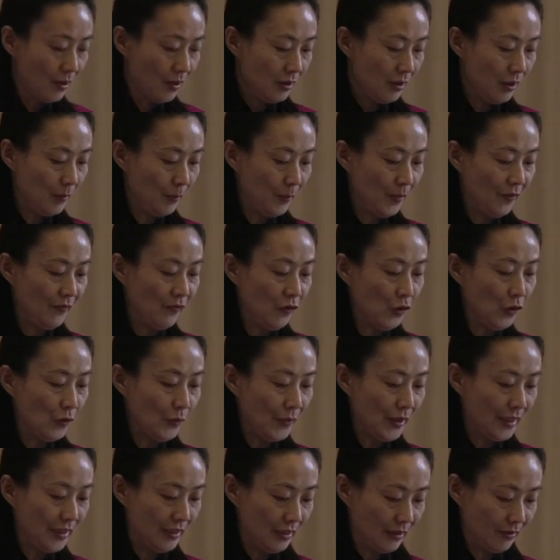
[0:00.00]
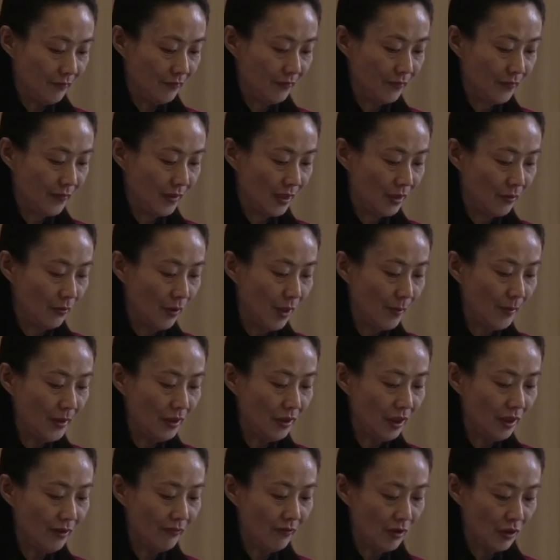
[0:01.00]
In Before Reading,
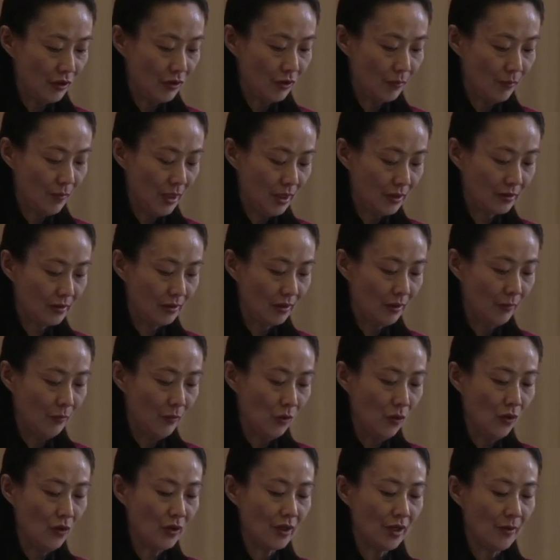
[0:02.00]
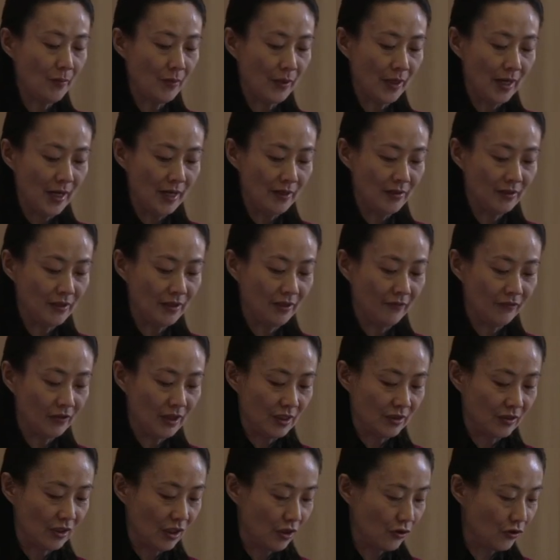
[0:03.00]
Rabinowitz makes a more comprehensive
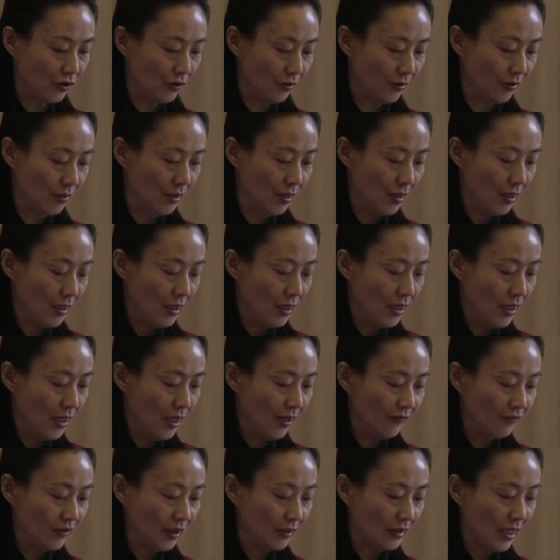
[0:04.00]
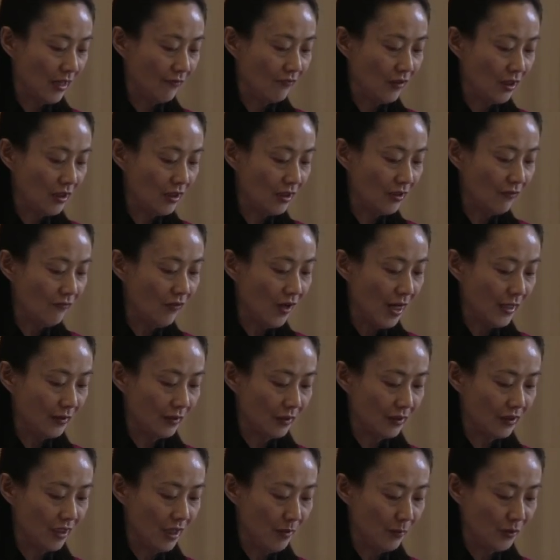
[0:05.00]
discussion of the diversified
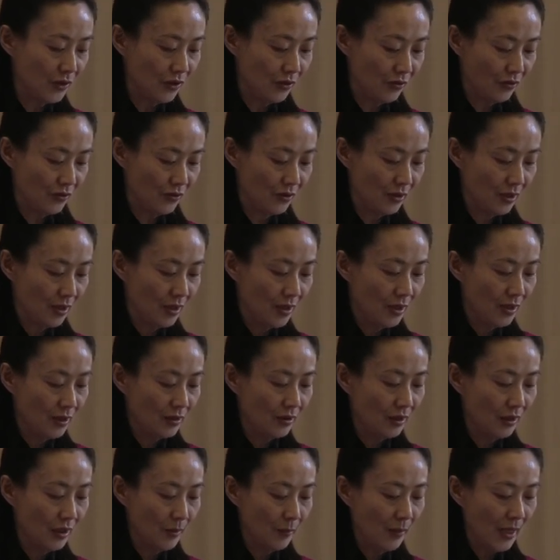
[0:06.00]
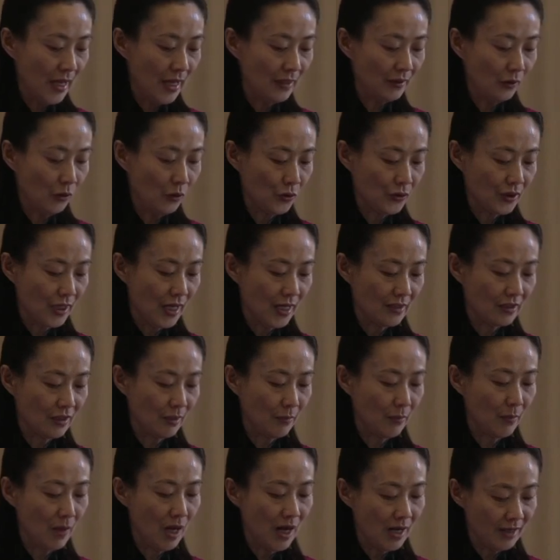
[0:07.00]
assumptions the implied author has
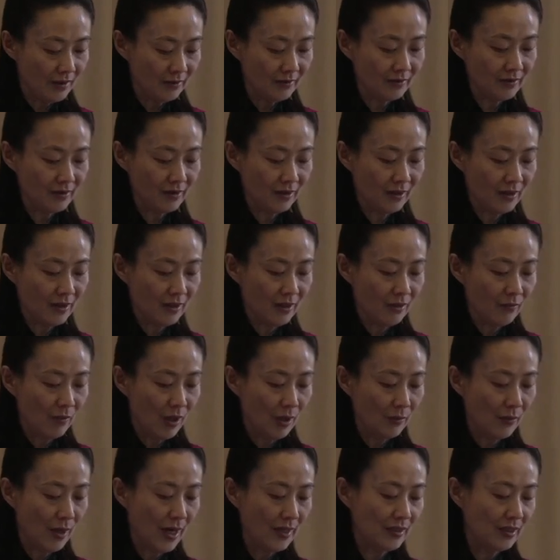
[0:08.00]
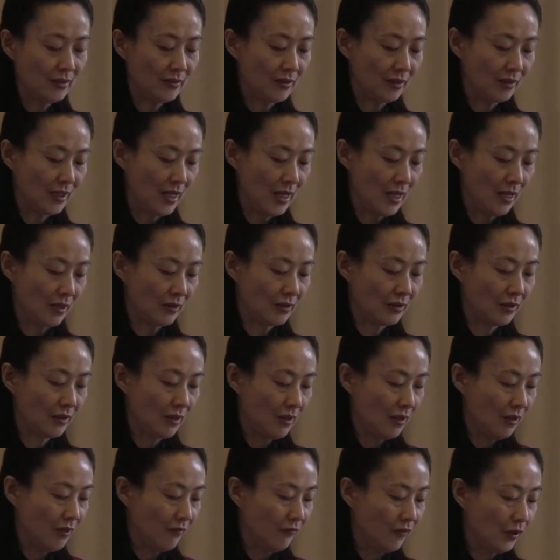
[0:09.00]
in mind when writing the text
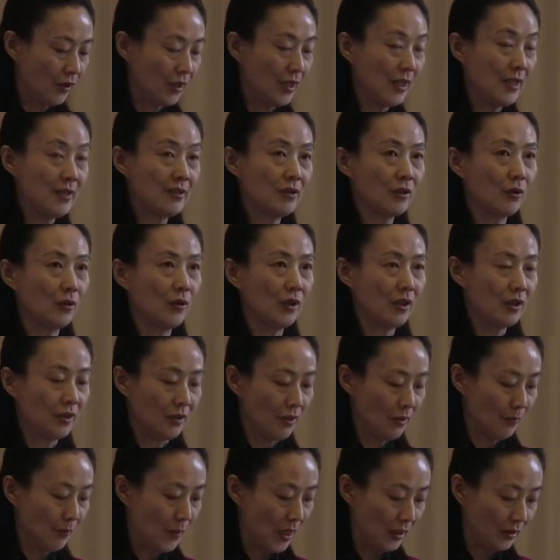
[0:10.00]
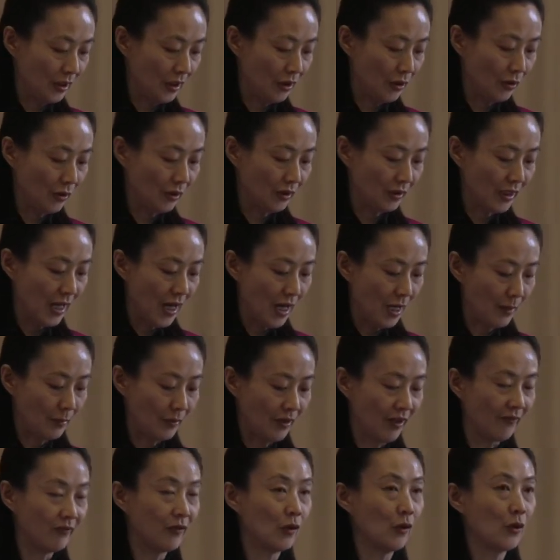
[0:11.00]
for his or her particular type
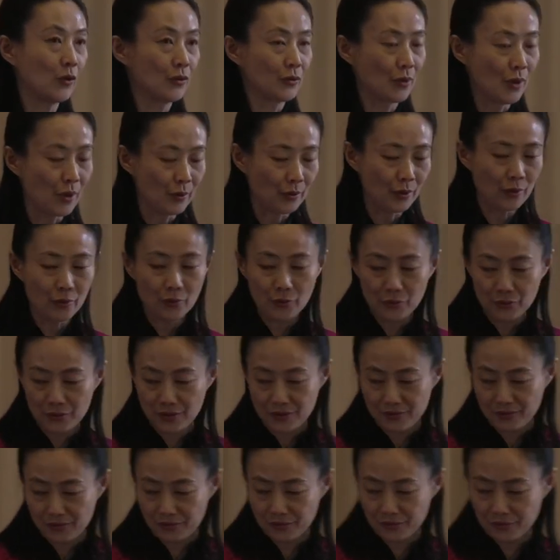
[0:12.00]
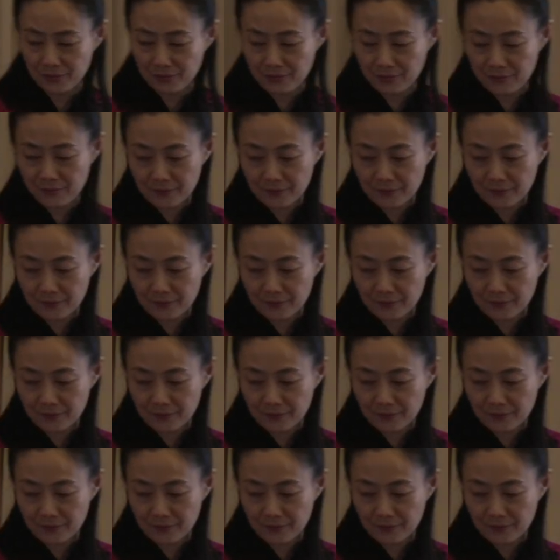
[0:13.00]
of authorial audience.